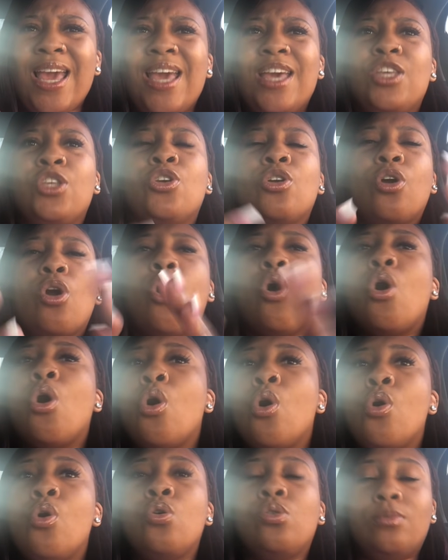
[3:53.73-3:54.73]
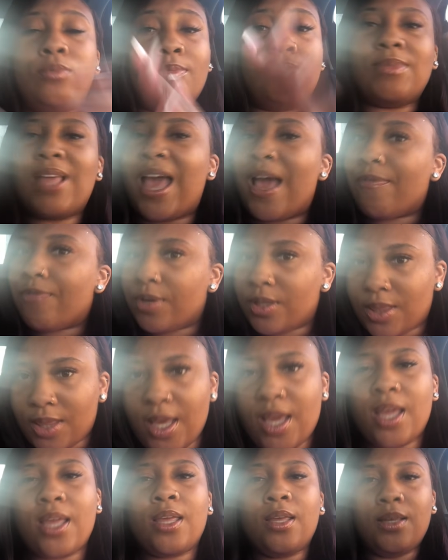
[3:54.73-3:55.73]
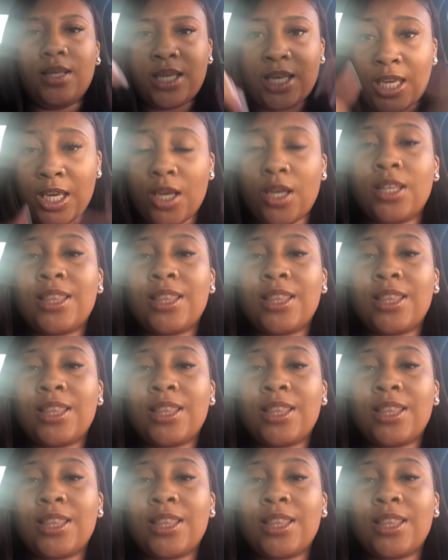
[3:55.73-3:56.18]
Your whole everything he,